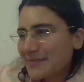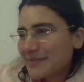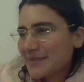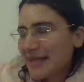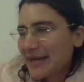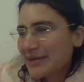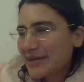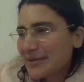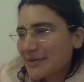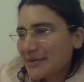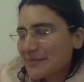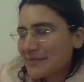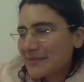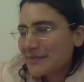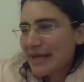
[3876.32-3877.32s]
they
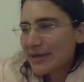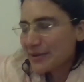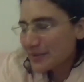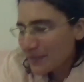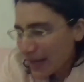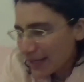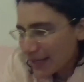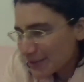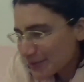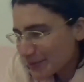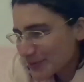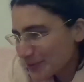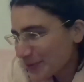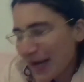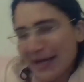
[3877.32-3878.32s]
are my
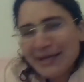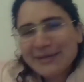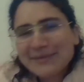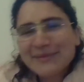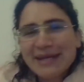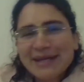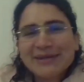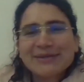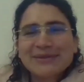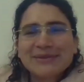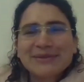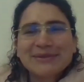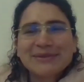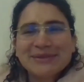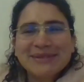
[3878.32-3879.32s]
guru, I am their
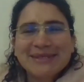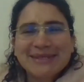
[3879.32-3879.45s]
guru,